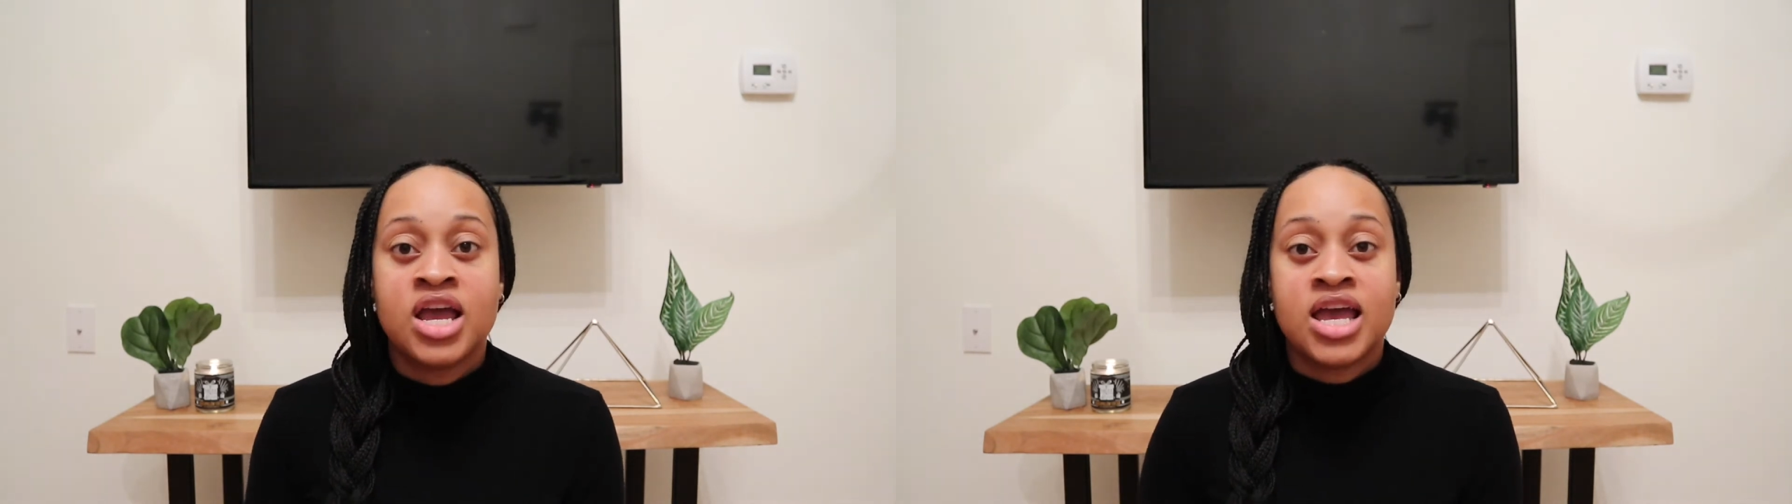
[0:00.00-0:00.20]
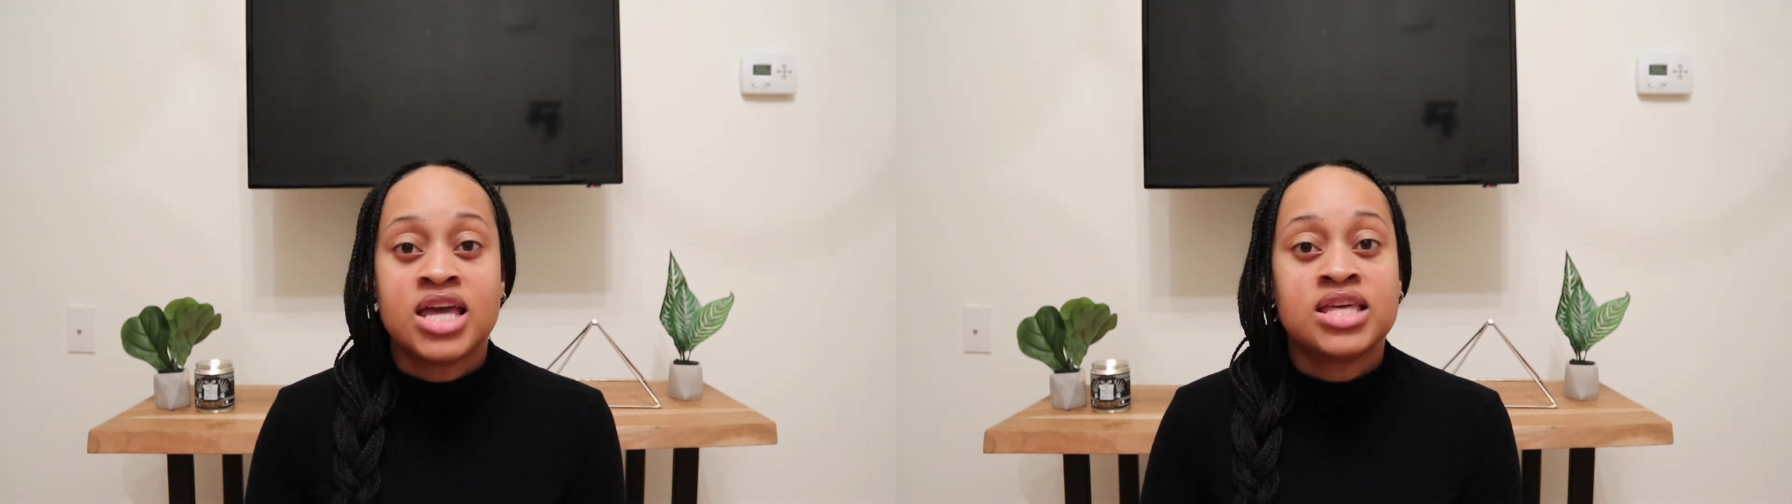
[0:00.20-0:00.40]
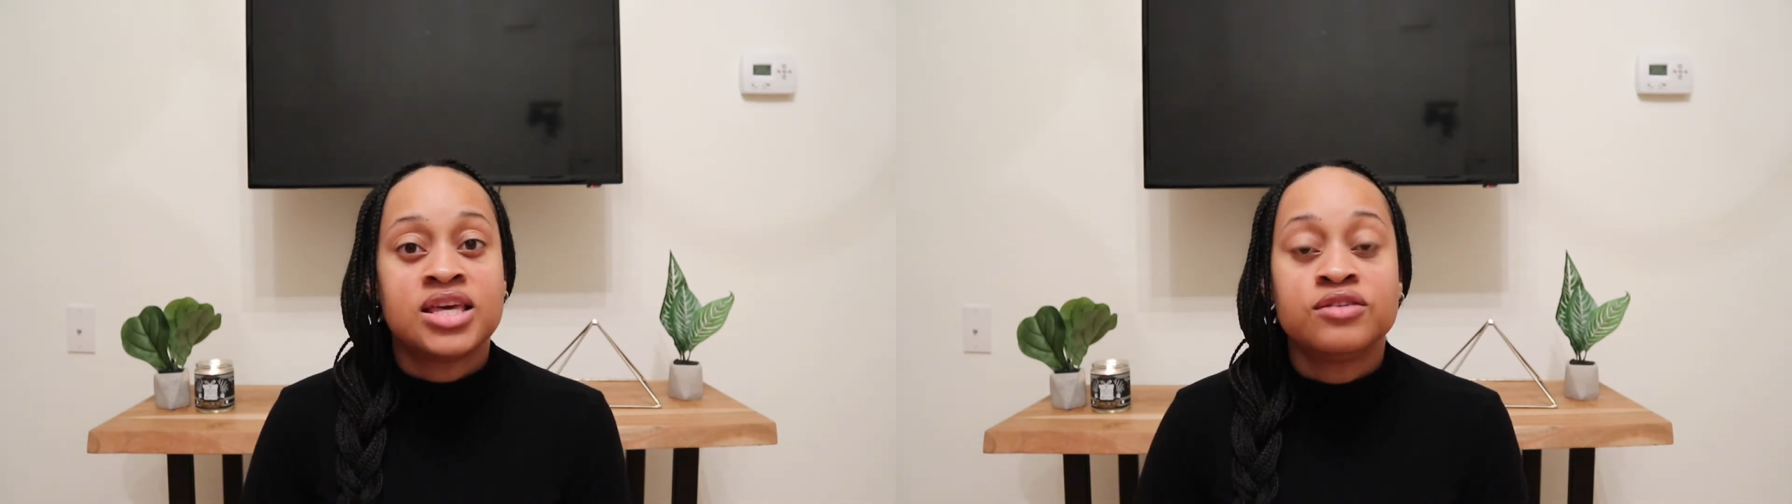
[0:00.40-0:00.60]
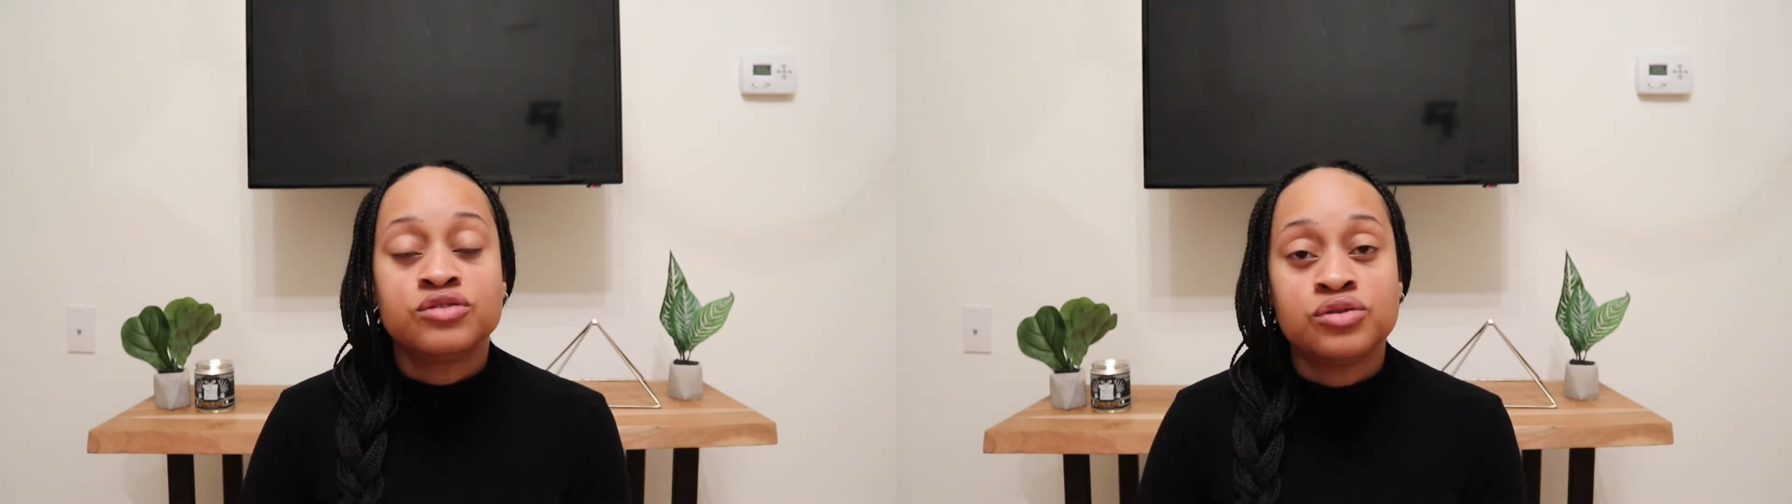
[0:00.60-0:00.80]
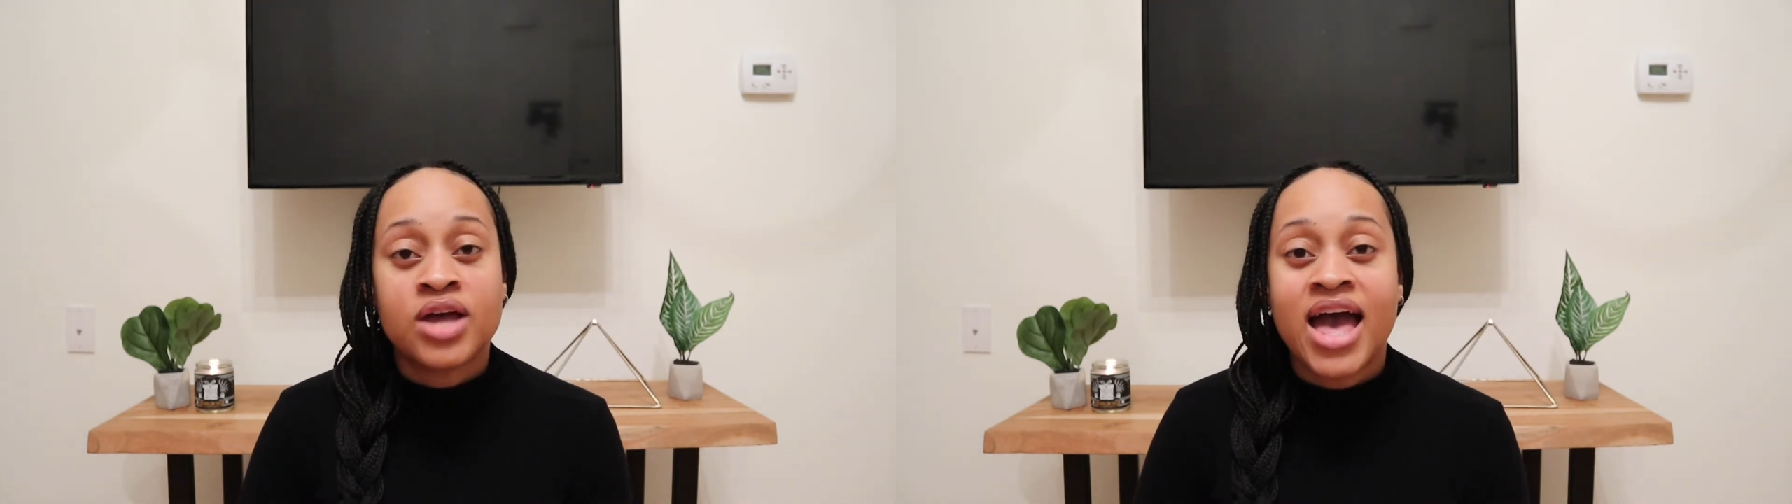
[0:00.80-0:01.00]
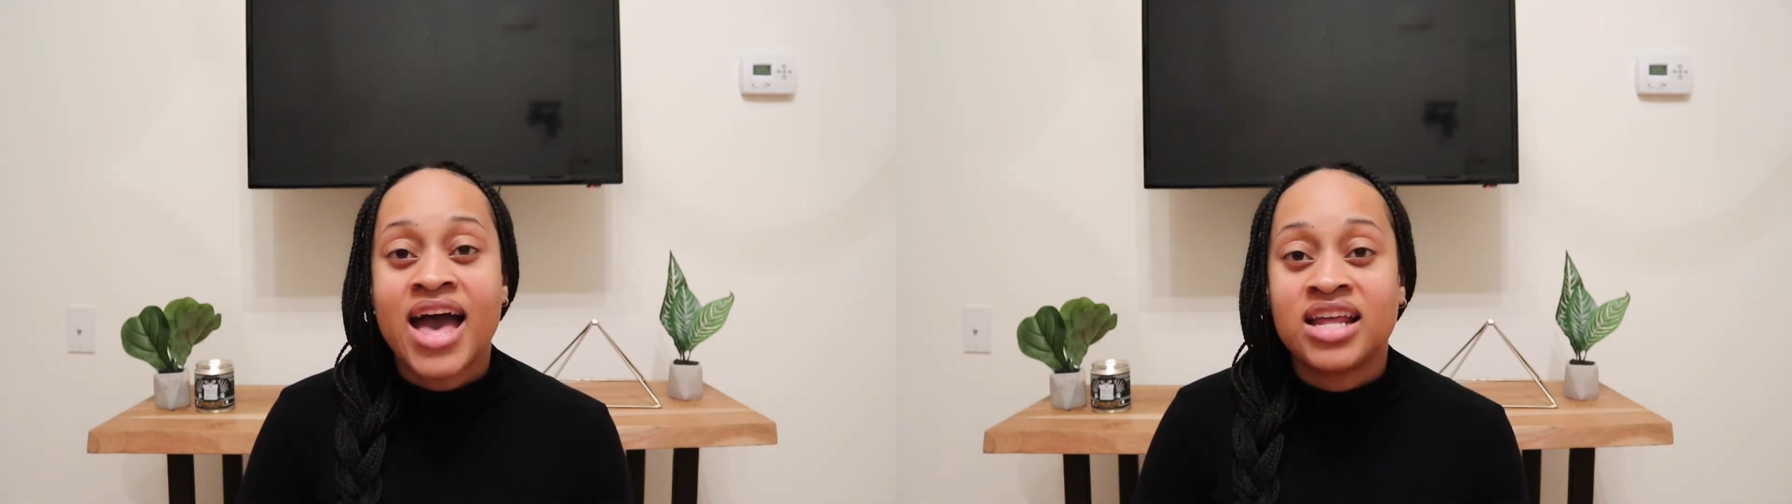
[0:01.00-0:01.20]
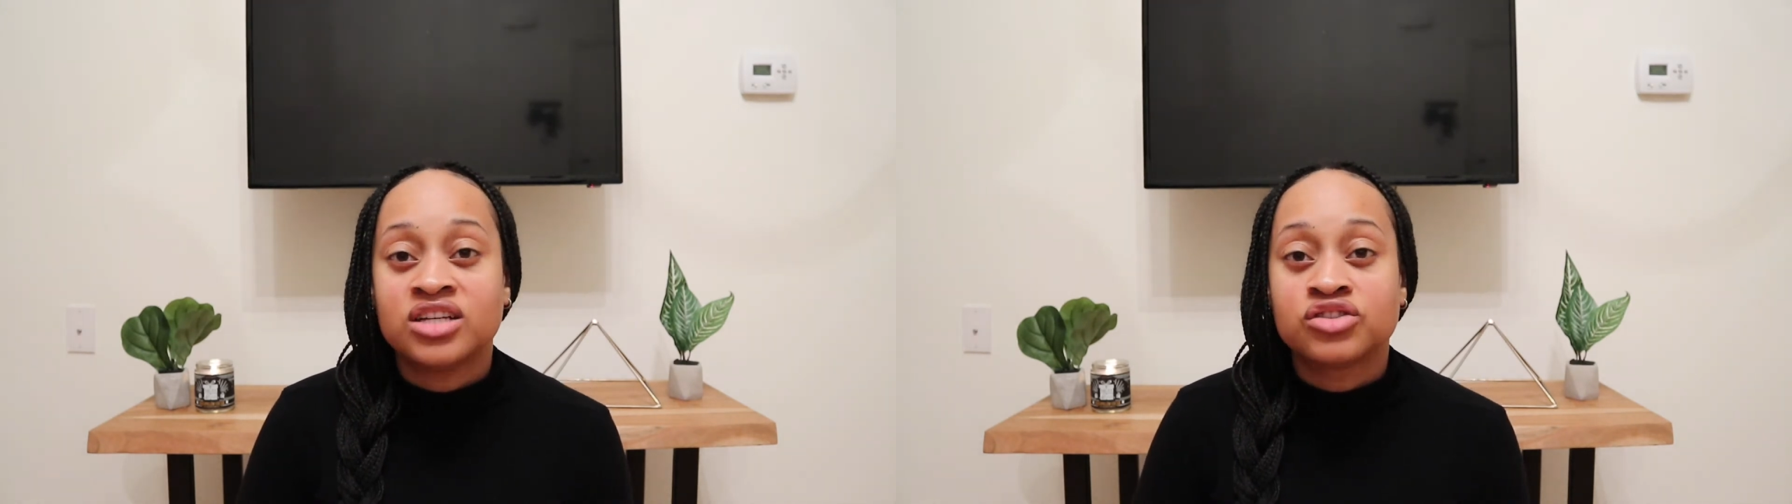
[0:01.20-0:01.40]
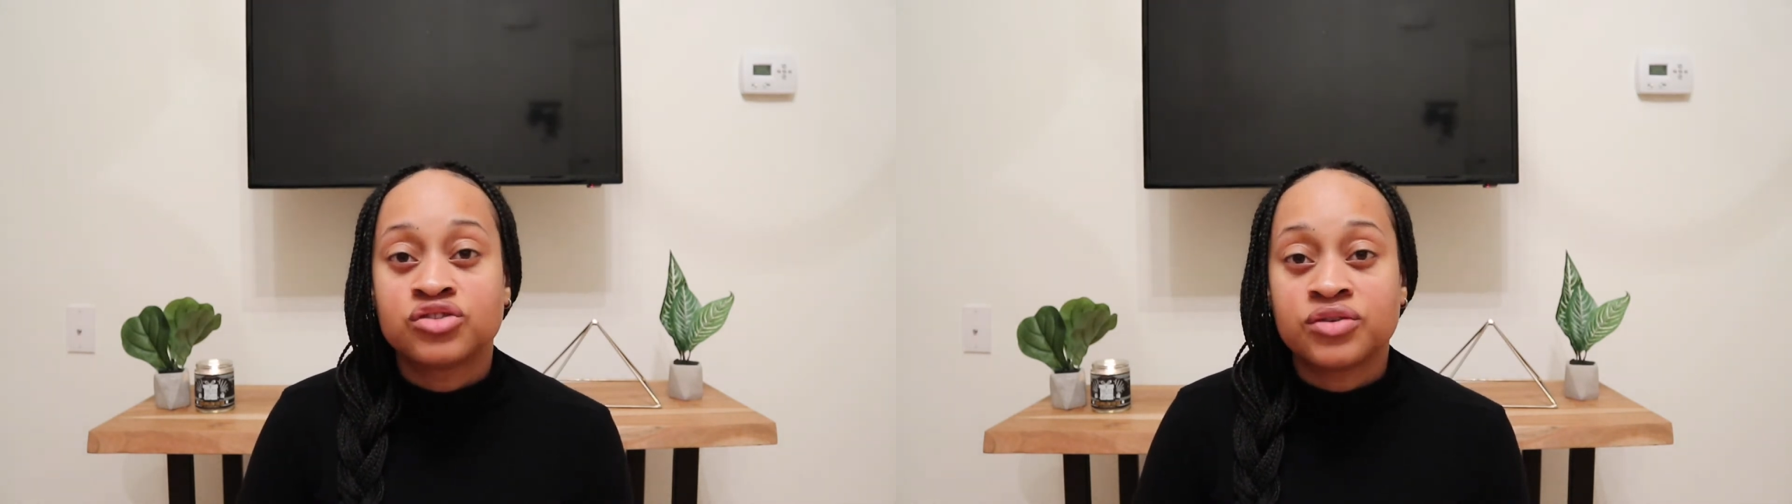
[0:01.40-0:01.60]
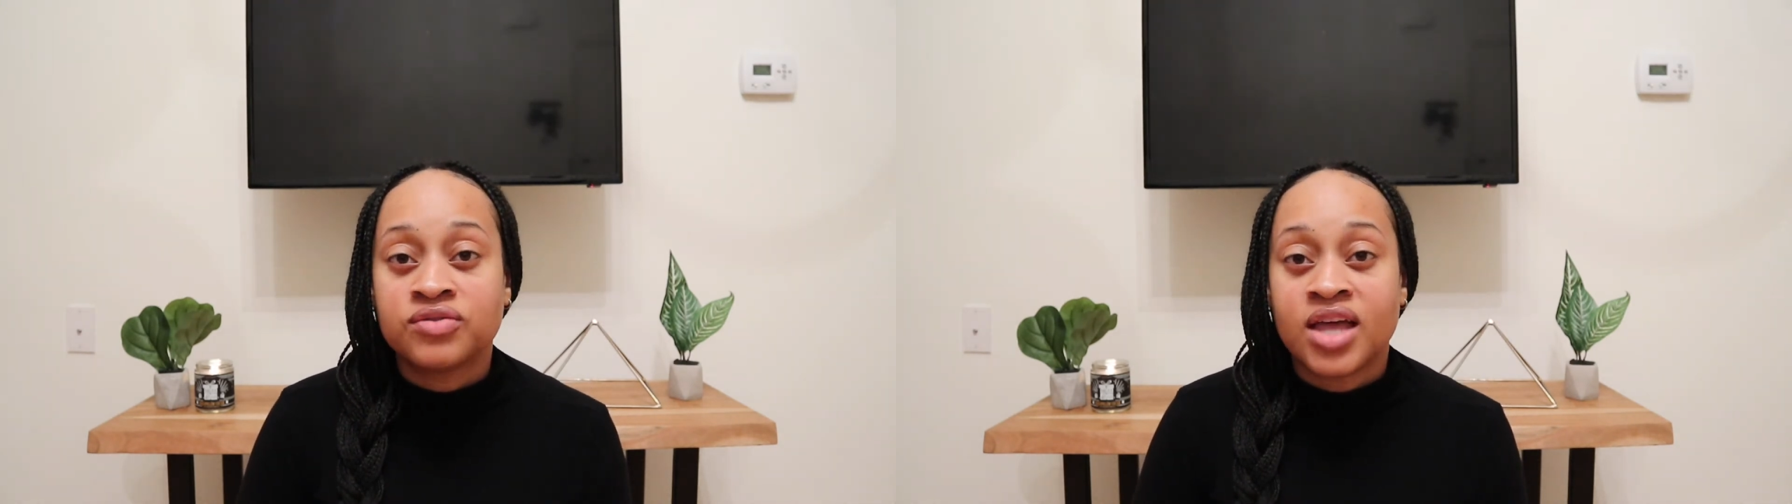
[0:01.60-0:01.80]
It gives you the added strength